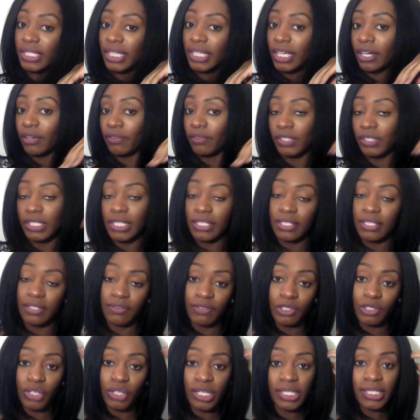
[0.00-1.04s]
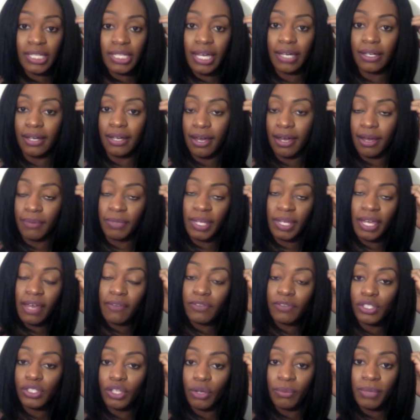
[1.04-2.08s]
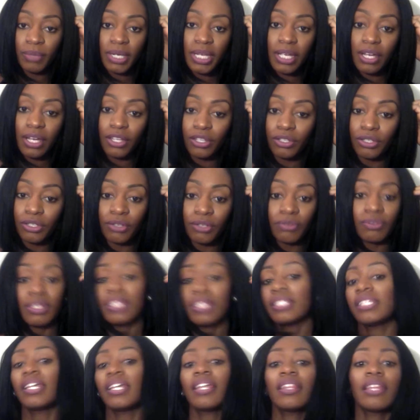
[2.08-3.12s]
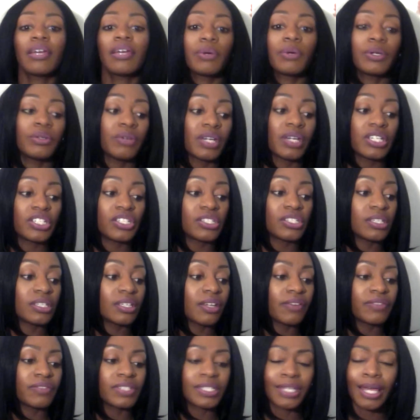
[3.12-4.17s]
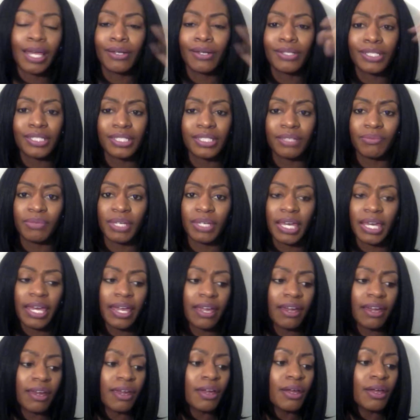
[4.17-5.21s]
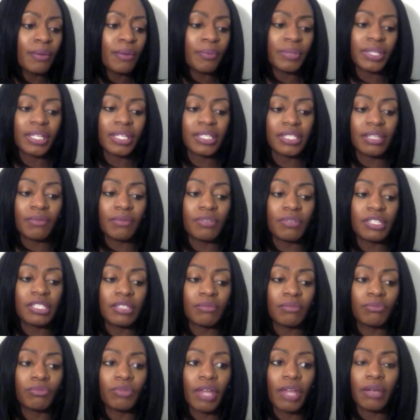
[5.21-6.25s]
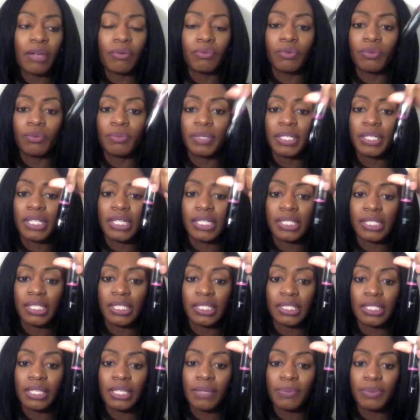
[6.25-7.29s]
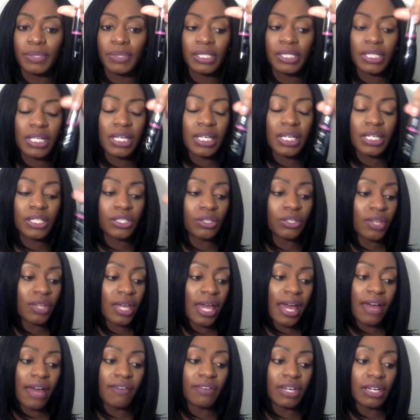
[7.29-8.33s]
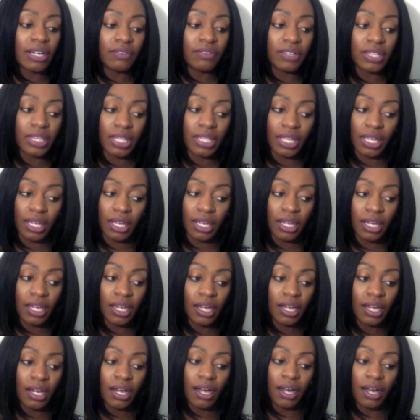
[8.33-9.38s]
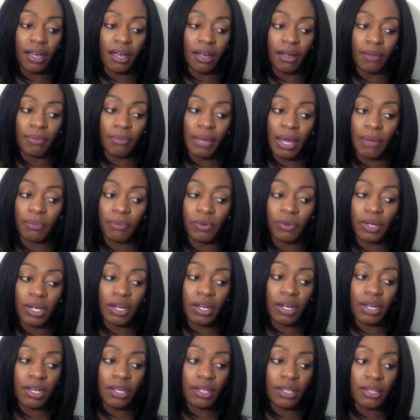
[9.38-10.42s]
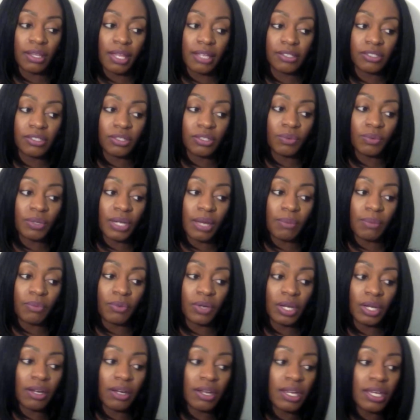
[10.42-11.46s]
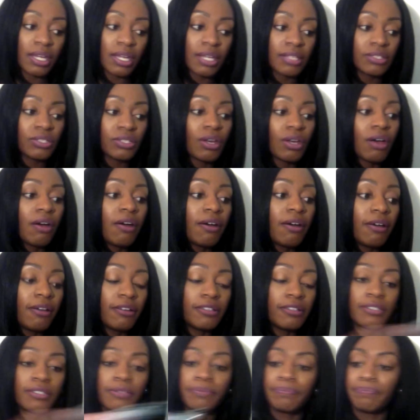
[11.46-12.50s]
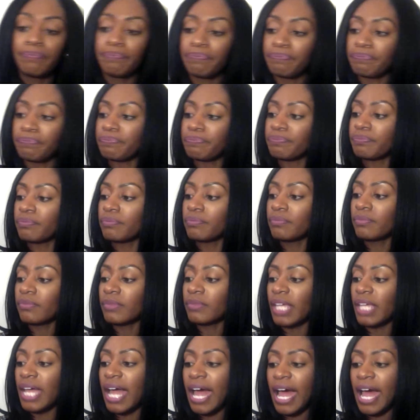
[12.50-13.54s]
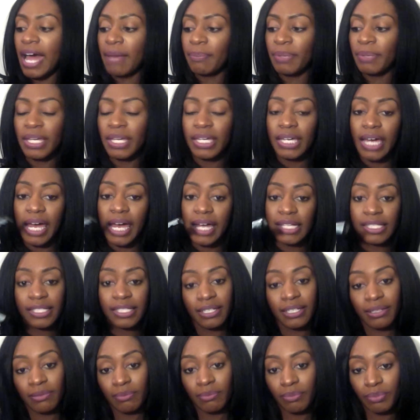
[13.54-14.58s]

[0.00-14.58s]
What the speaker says: head over to divatrust.com. They have so many other units, and they were gracious enough to not only send me hair, but they sent me some like Ruby Kisses lipstick. So they have everything. That's the one I'm wearing. It's called Hot Pink Gossip.